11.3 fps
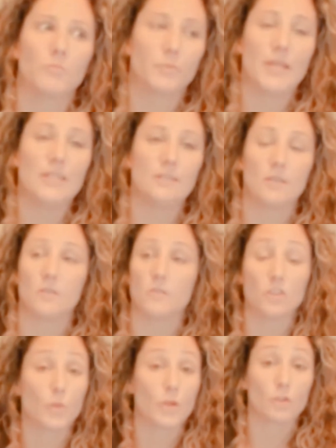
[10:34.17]
The
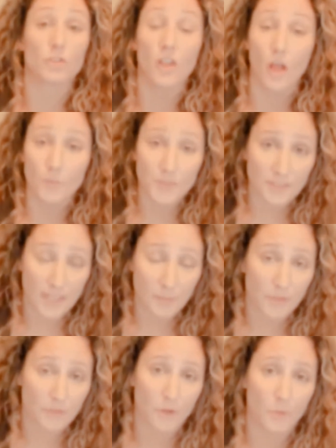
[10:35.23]
swingers clubs in Tampa
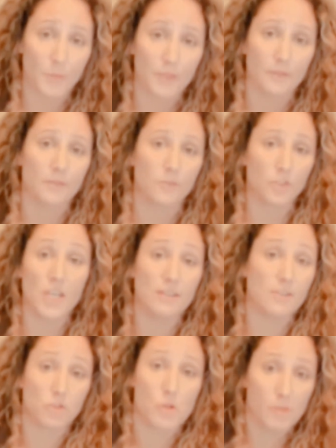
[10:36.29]
are open. Shit, the
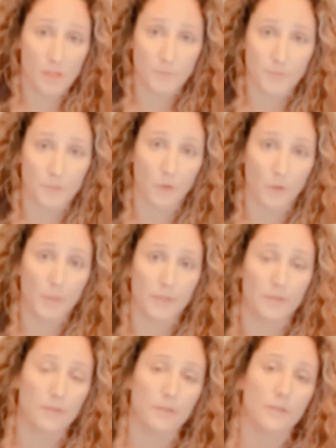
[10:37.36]
strip clubs are open.
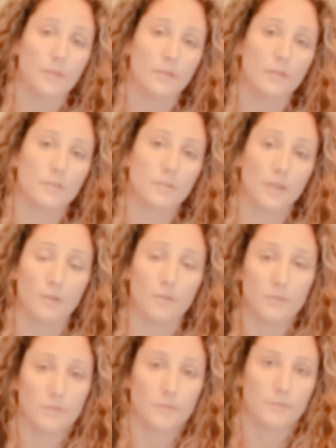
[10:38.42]
So,
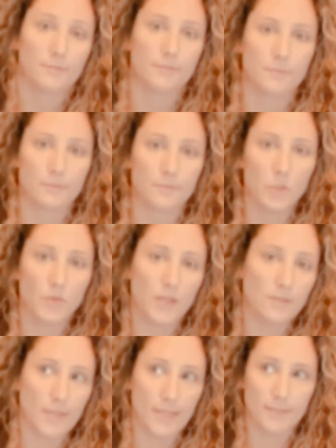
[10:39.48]

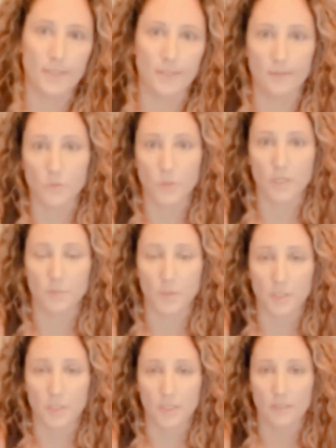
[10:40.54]
2019 in the swinging
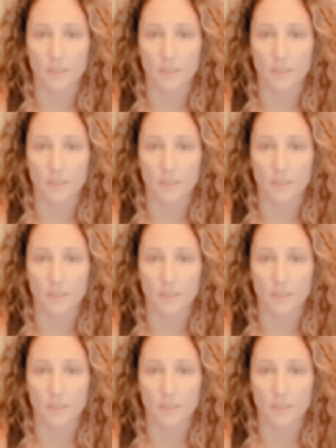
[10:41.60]
community.